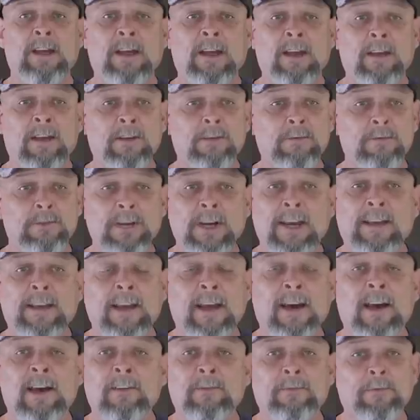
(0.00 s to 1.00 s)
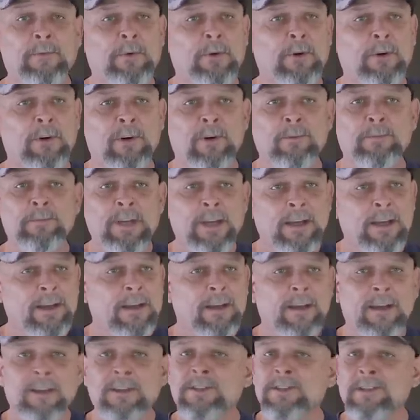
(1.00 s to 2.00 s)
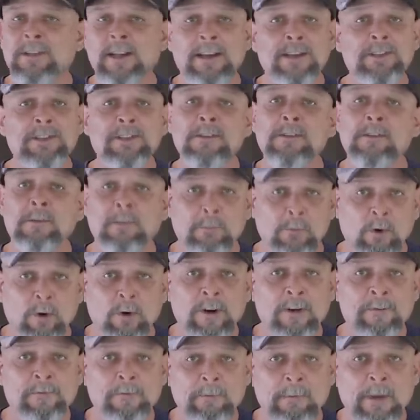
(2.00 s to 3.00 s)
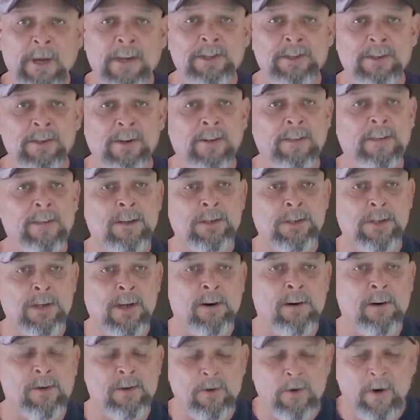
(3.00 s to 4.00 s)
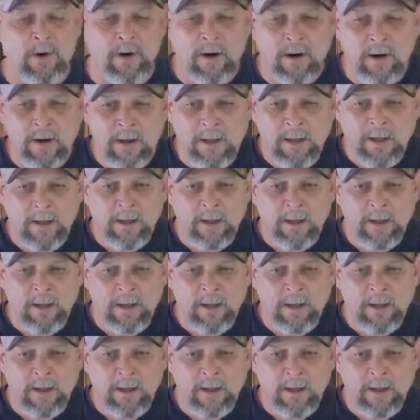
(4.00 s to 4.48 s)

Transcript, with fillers: uh, check out for installation and more information on this shower door.